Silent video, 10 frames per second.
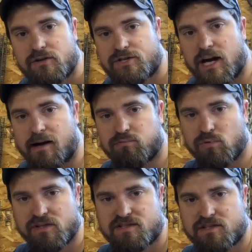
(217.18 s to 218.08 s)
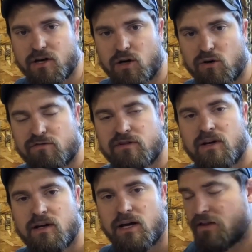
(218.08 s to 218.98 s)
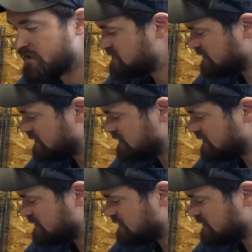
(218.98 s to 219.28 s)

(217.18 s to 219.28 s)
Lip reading: shop wood stove. This